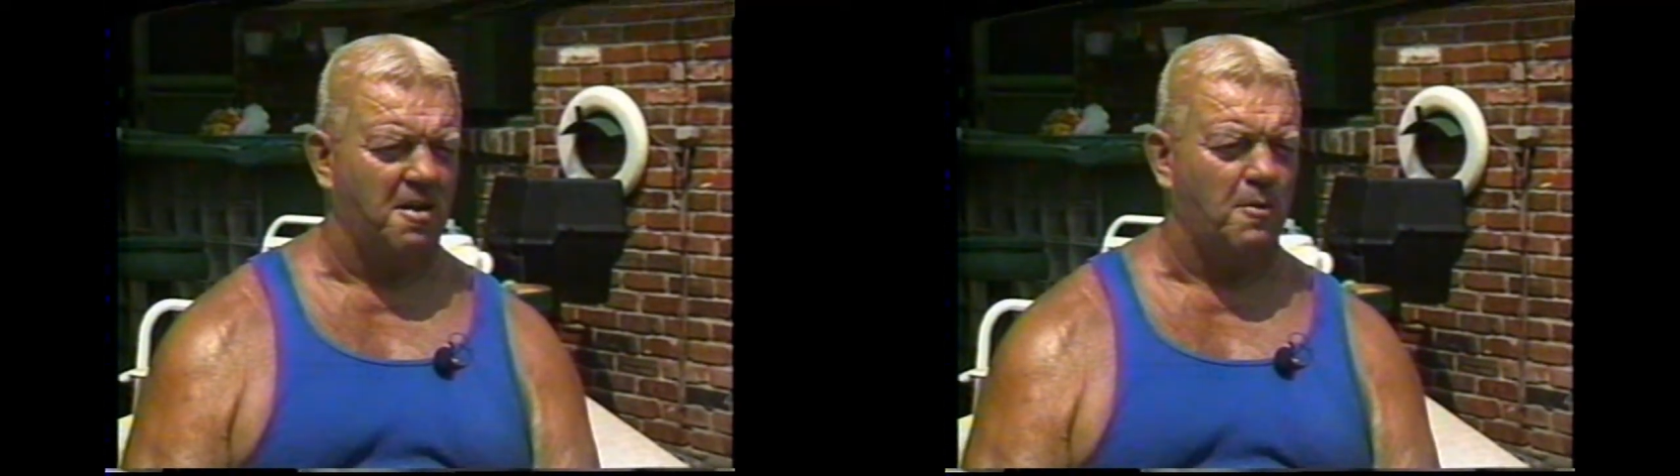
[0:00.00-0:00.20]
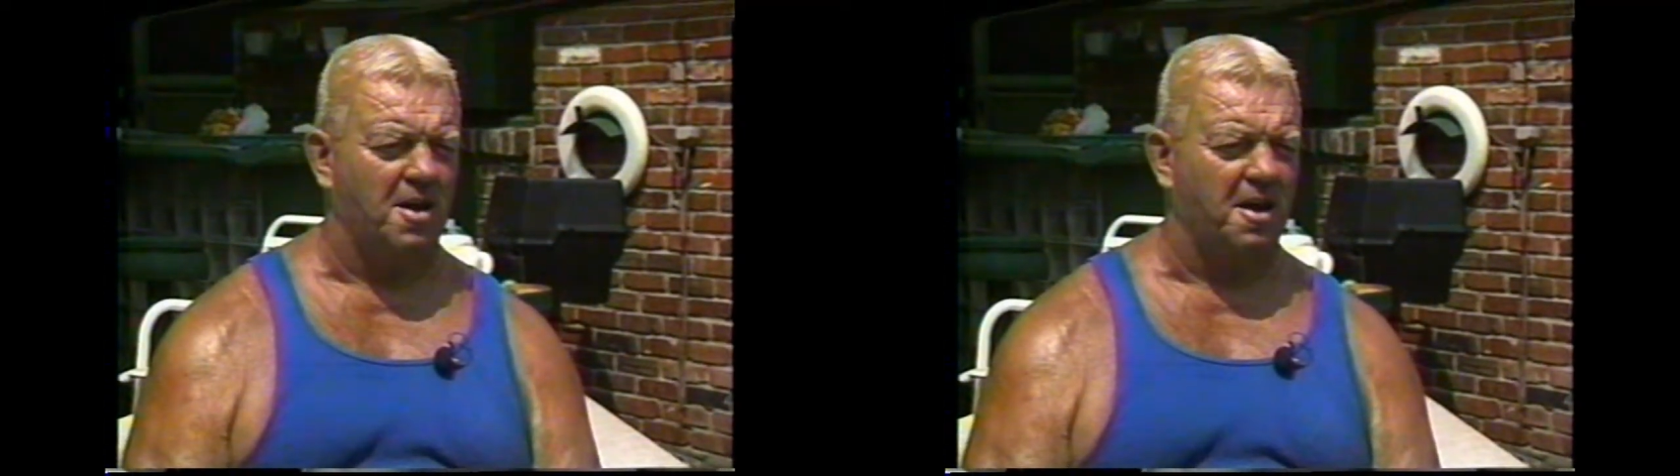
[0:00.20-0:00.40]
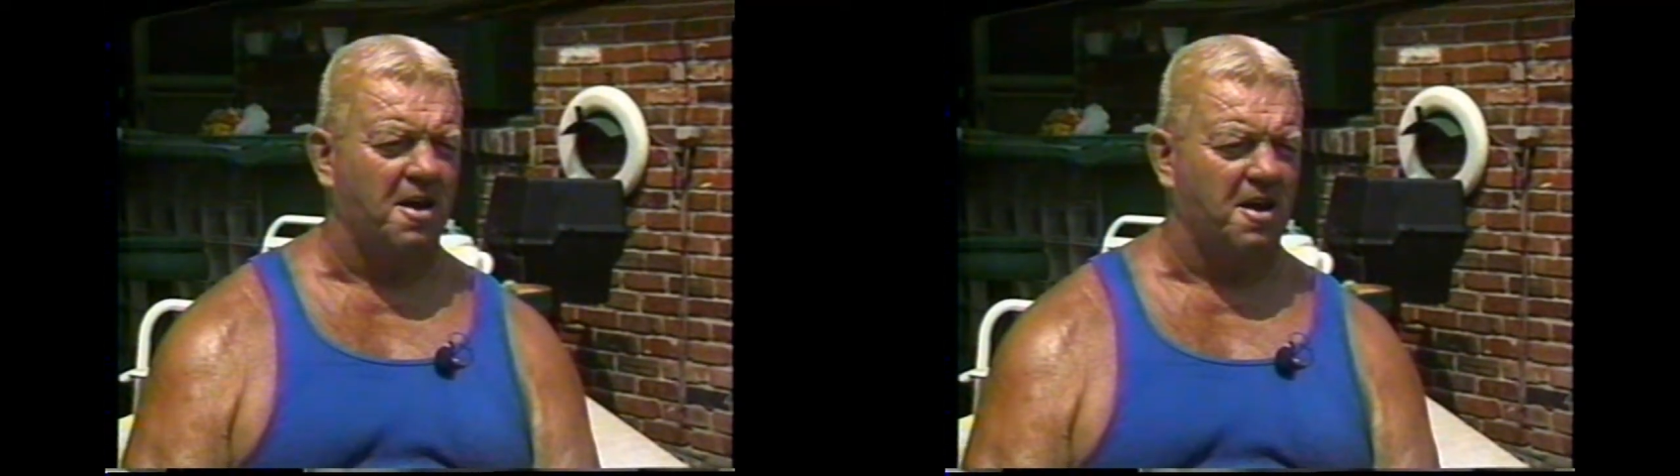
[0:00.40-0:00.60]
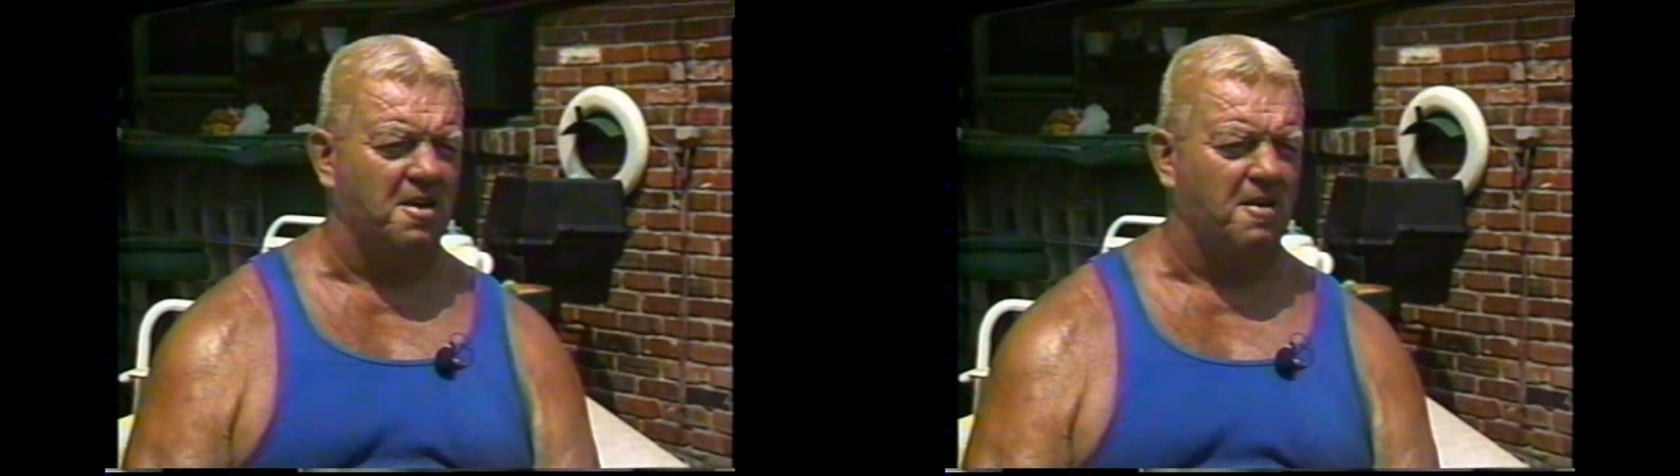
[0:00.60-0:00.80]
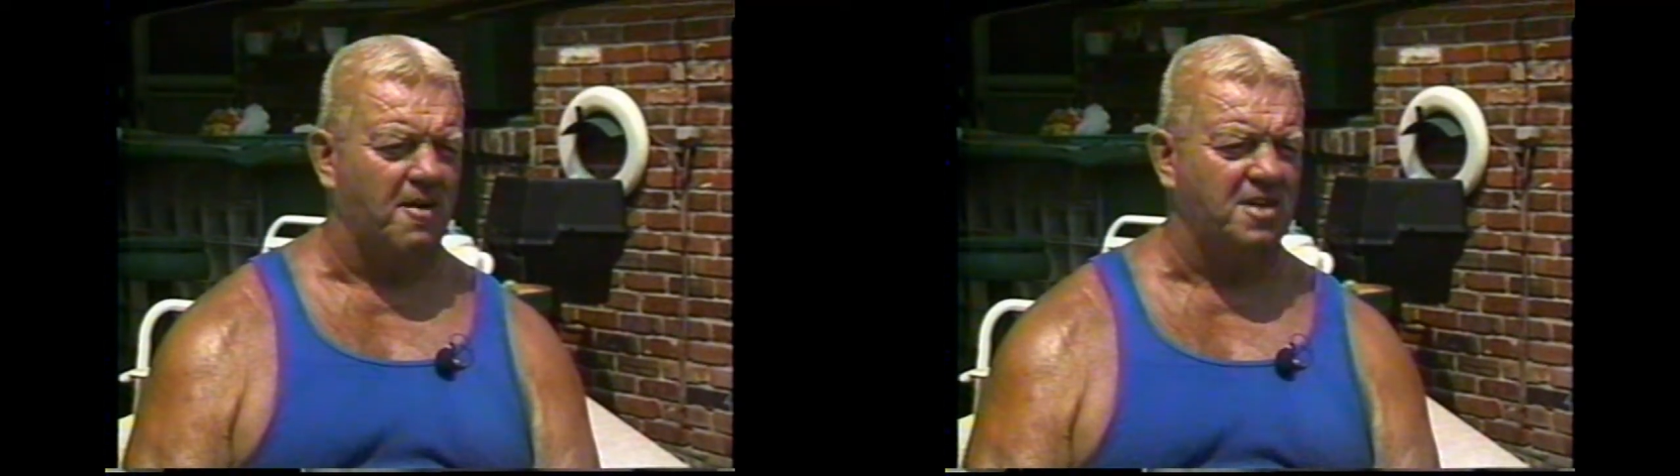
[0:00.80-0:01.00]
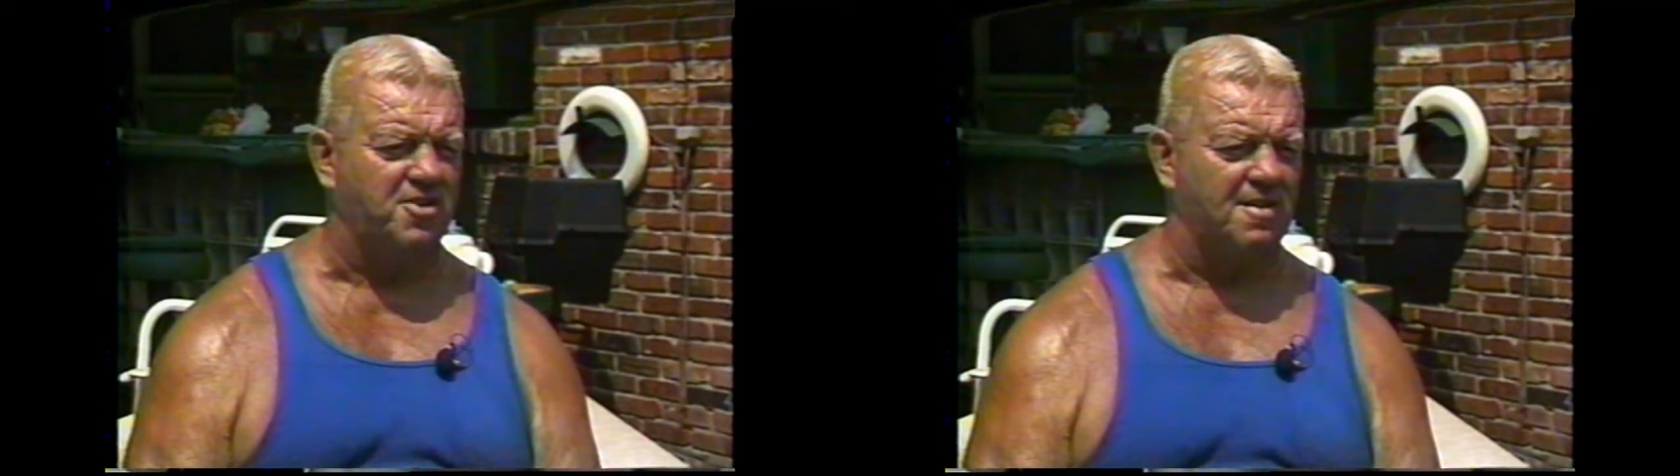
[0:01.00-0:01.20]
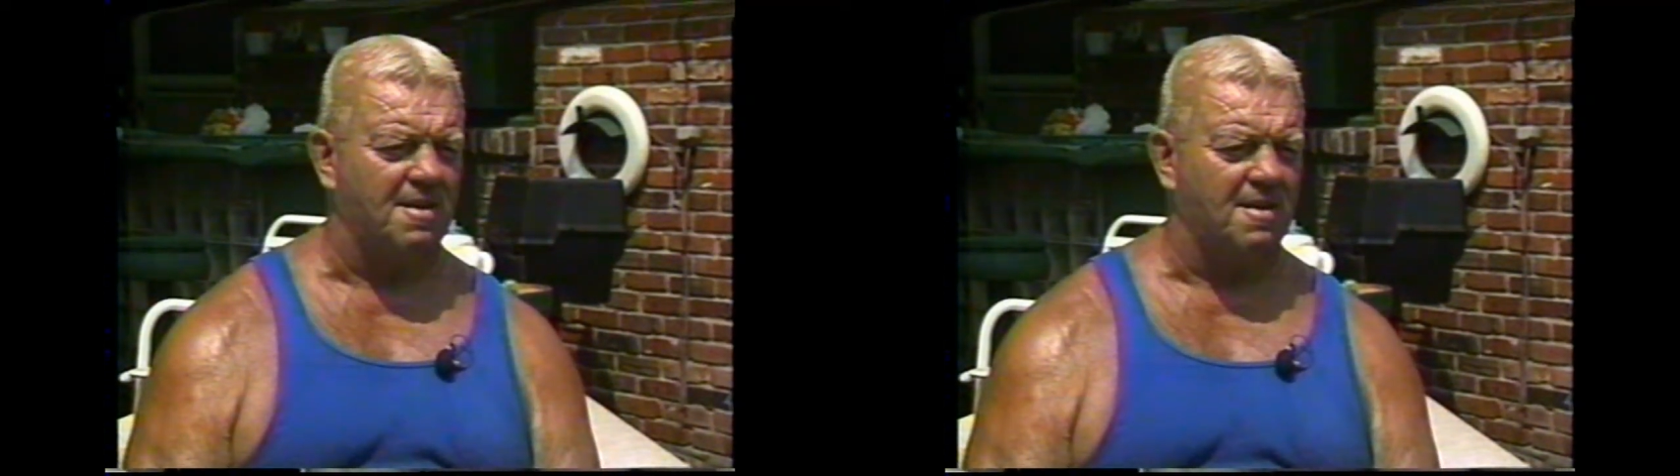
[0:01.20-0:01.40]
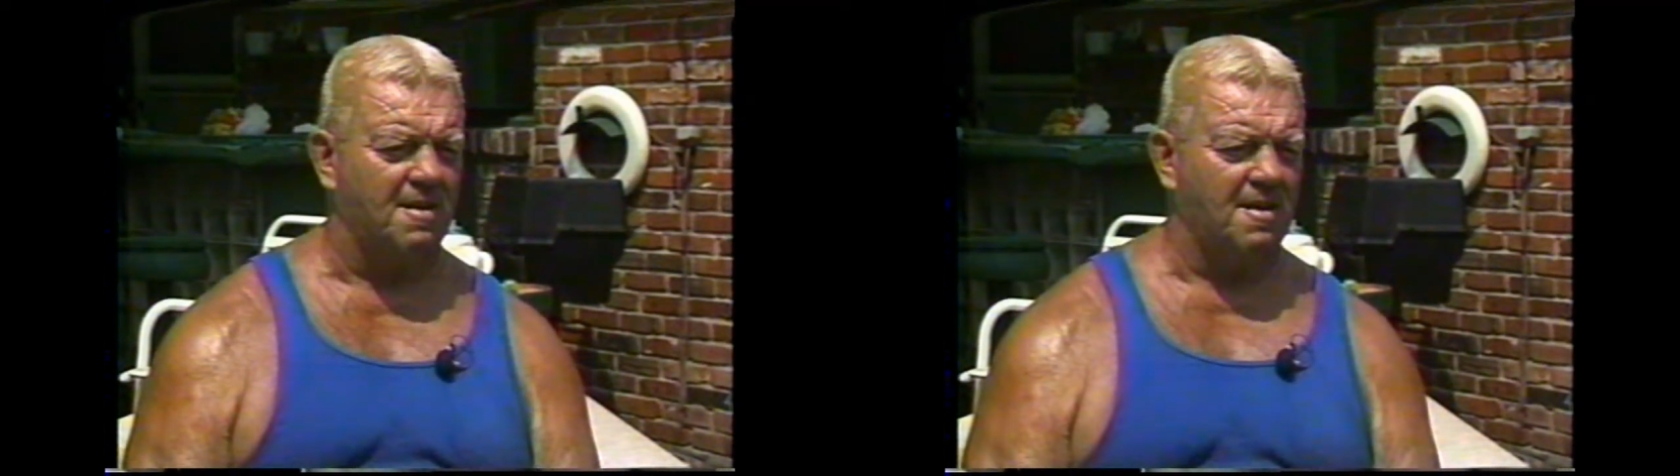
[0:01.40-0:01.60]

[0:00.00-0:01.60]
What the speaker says: He wanted to get into wrestling.